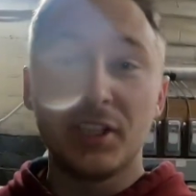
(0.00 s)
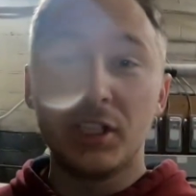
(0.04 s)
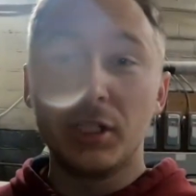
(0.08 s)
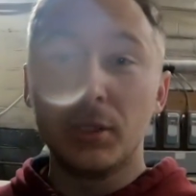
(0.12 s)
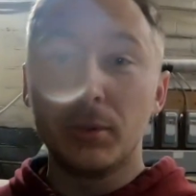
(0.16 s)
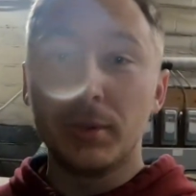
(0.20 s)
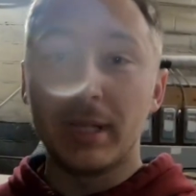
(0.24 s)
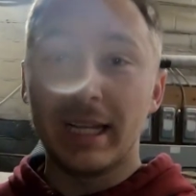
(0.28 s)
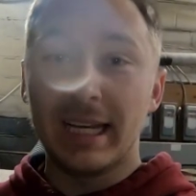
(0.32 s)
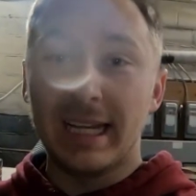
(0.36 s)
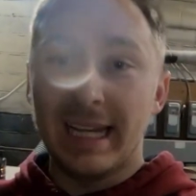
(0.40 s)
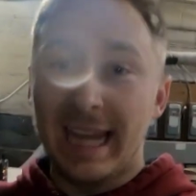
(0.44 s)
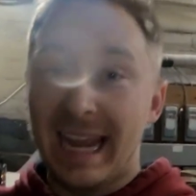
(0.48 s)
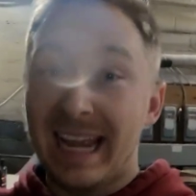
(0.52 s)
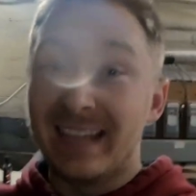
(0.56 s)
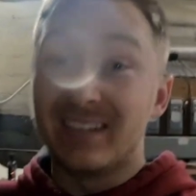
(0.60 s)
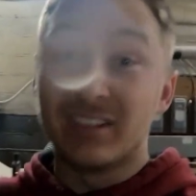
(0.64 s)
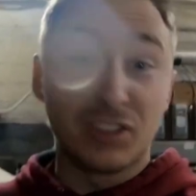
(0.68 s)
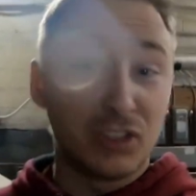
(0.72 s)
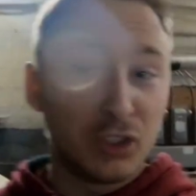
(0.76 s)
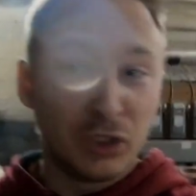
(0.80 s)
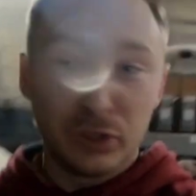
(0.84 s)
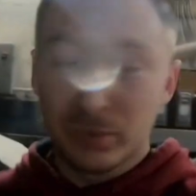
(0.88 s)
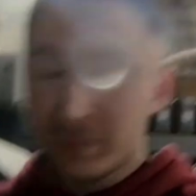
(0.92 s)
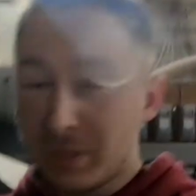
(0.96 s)
unit and
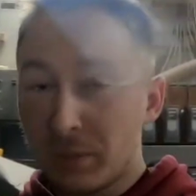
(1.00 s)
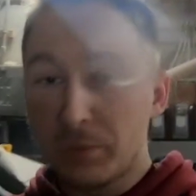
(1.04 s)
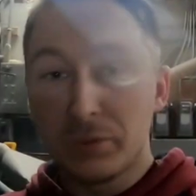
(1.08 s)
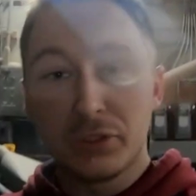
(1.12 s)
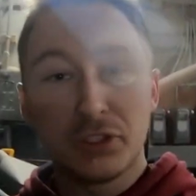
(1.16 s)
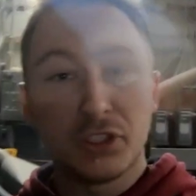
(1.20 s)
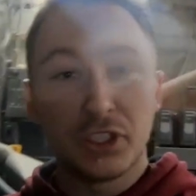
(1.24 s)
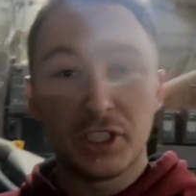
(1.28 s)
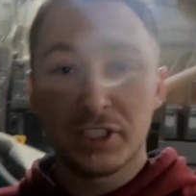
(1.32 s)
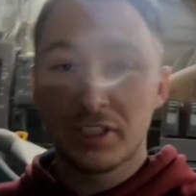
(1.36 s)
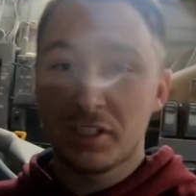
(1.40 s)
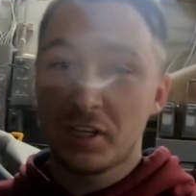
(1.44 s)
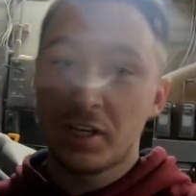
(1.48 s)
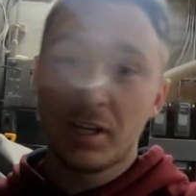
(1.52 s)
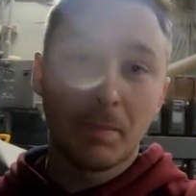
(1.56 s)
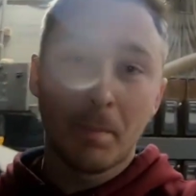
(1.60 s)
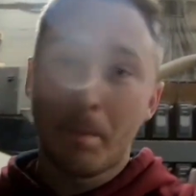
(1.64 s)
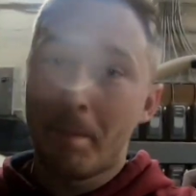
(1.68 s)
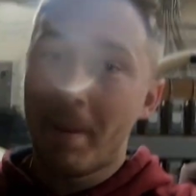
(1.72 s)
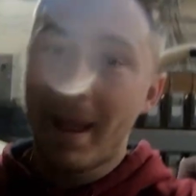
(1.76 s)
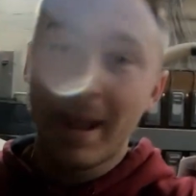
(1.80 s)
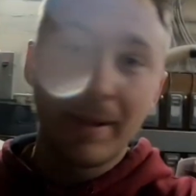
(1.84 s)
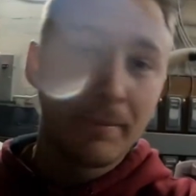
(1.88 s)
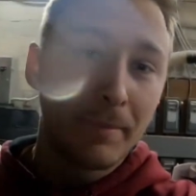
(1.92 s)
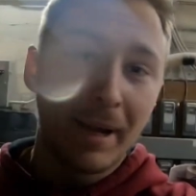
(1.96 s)
assumed it was just gonna
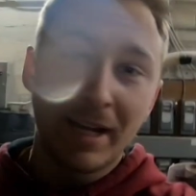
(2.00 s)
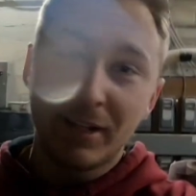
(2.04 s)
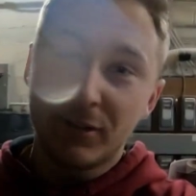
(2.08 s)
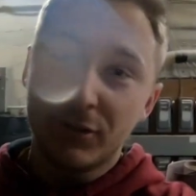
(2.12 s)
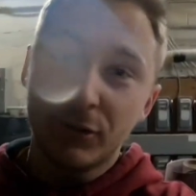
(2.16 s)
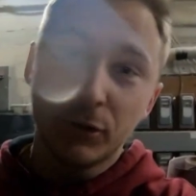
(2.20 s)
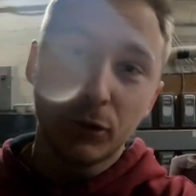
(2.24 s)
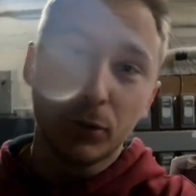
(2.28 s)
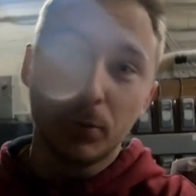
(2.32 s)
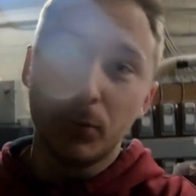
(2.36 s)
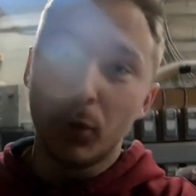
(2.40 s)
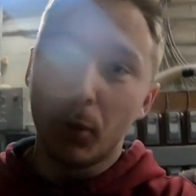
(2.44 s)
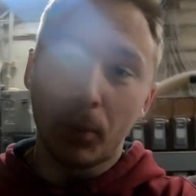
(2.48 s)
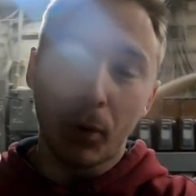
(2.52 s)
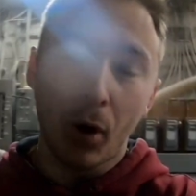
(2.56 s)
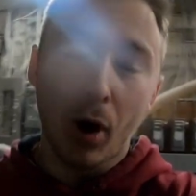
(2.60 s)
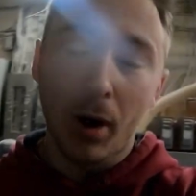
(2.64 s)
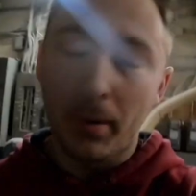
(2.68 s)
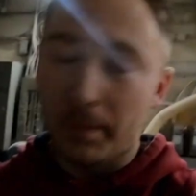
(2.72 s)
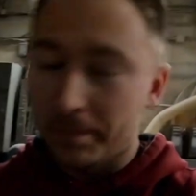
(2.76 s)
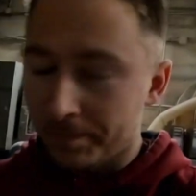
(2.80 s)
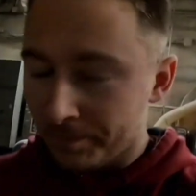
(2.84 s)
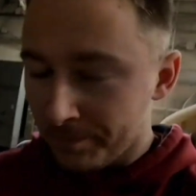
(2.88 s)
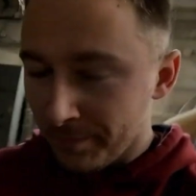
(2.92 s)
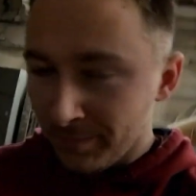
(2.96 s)
bend my tube, no problem.